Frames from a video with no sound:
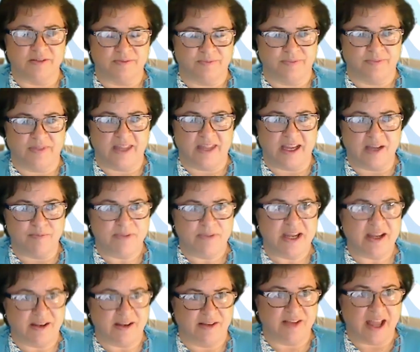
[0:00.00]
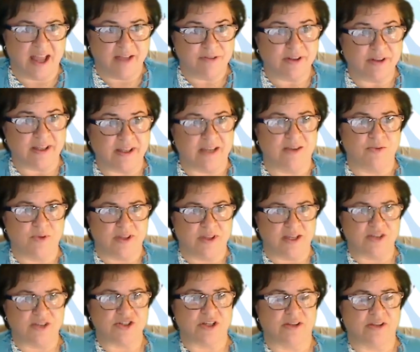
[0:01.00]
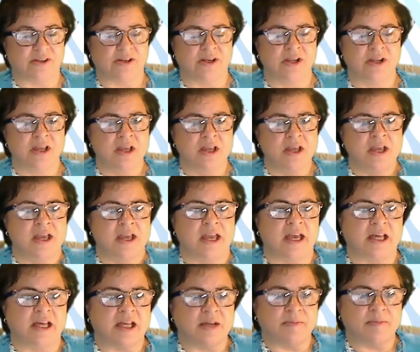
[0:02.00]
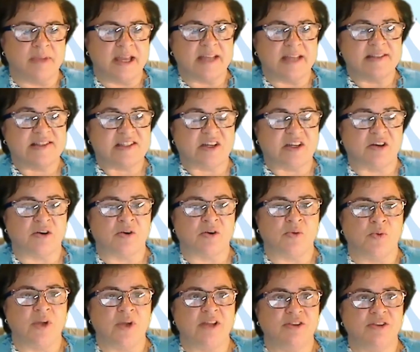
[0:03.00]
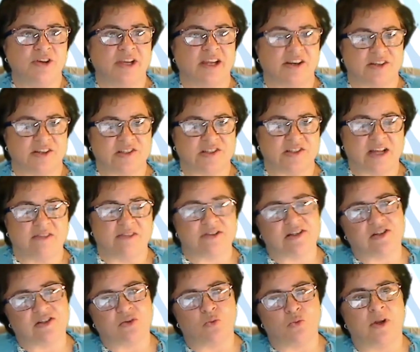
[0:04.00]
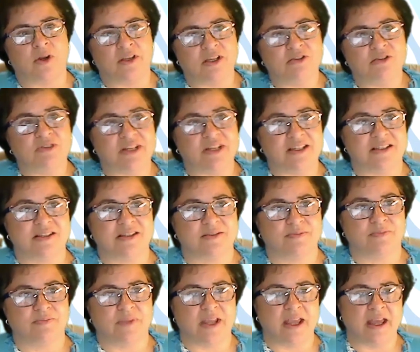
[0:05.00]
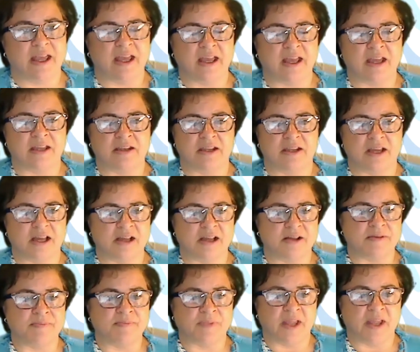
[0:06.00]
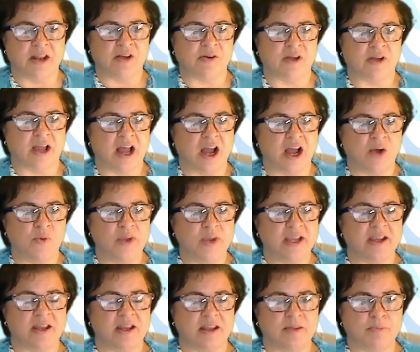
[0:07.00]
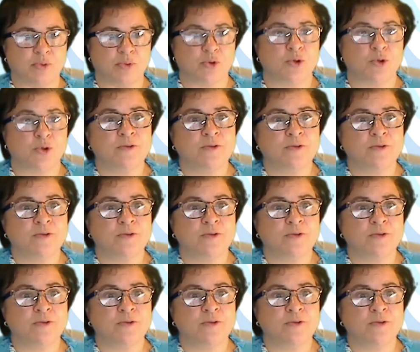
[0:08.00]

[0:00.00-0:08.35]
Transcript: They compete heavily with each other. And so we look at ourselves as one unit, and you know, how we can improve